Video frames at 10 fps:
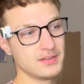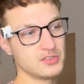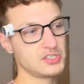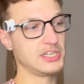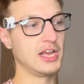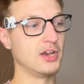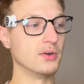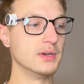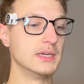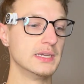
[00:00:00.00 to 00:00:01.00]

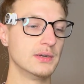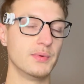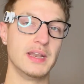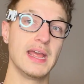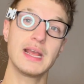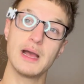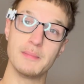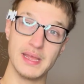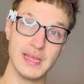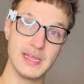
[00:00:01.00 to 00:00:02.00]
So when they come
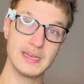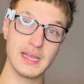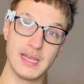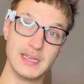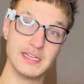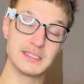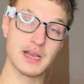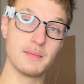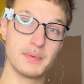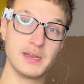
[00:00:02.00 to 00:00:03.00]
in and these
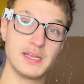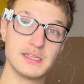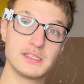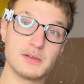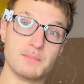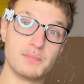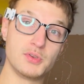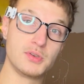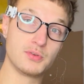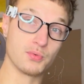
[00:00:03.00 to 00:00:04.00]
companies
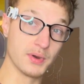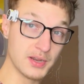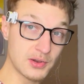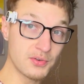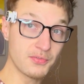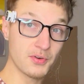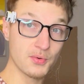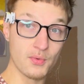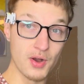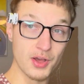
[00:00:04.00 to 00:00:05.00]
drill for
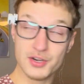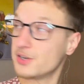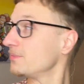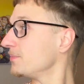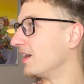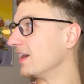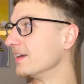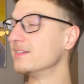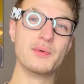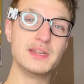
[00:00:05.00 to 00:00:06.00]
water,
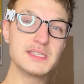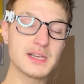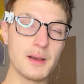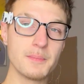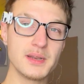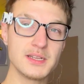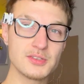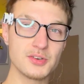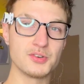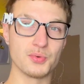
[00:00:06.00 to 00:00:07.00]
when these companies
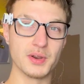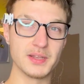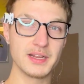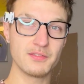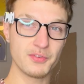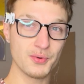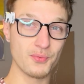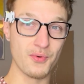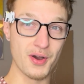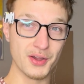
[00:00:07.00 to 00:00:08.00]
are drilling for
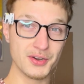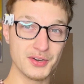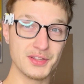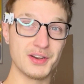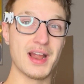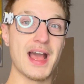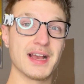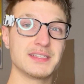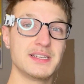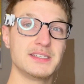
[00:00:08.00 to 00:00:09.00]
water, they're
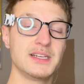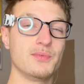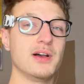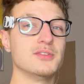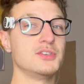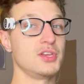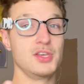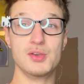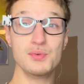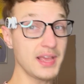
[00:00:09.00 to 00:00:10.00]
accessing wells
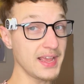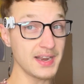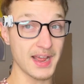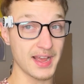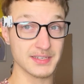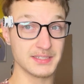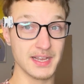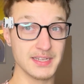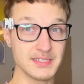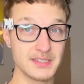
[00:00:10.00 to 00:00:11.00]
you can't
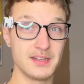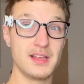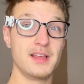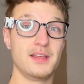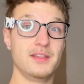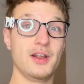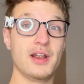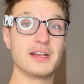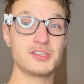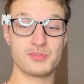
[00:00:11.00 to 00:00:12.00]
access. They're
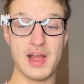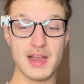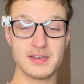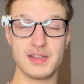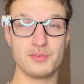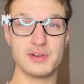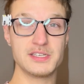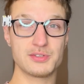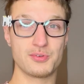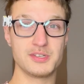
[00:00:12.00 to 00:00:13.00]
extracting
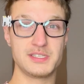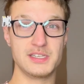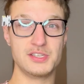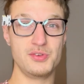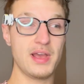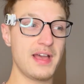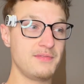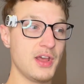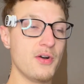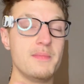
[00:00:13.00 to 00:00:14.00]
resources you have
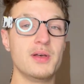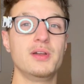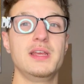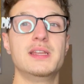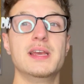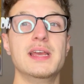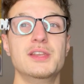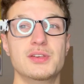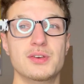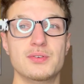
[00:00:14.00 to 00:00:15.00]
no ability to get
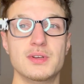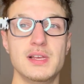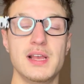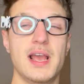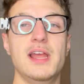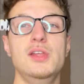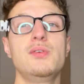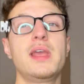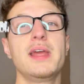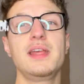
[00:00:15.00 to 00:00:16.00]
to. And you
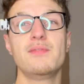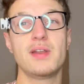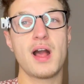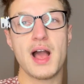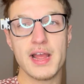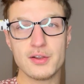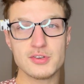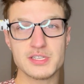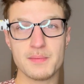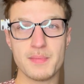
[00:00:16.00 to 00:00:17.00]
can't even hire
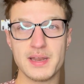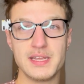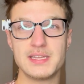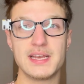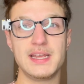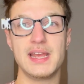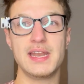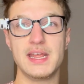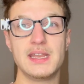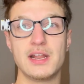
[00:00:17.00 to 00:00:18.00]
somebody to get
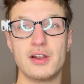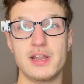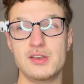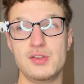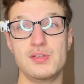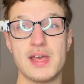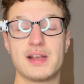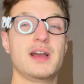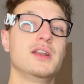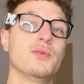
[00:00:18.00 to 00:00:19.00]
in there and do that
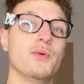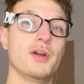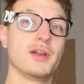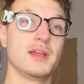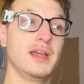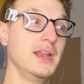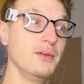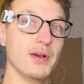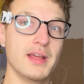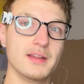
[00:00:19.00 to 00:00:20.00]
kind of work
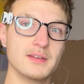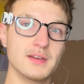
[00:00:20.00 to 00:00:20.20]
anyway.